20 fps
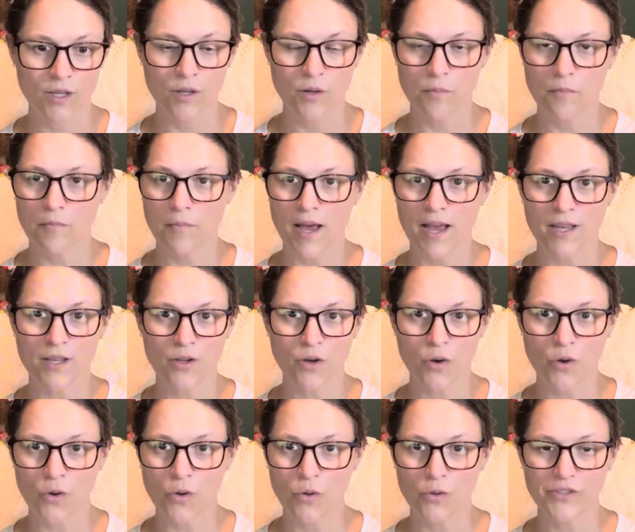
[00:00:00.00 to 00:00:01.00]
my
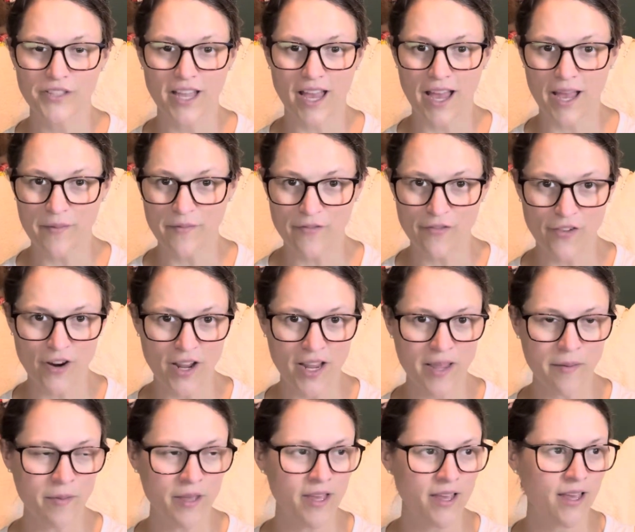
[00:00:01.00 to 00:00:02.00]
goal time
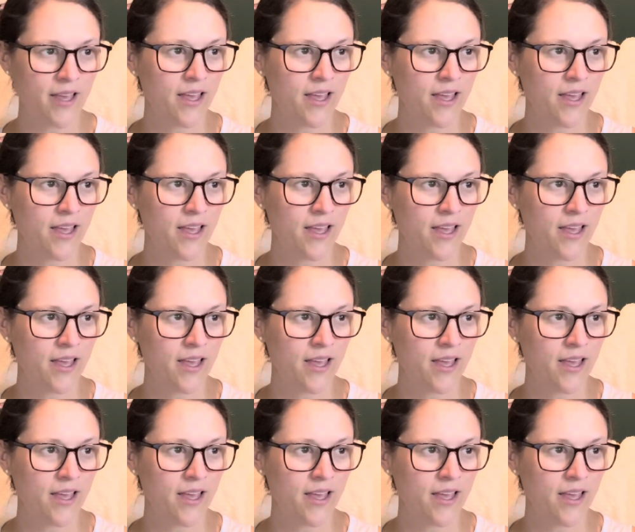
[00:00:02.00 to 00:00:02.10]
frame.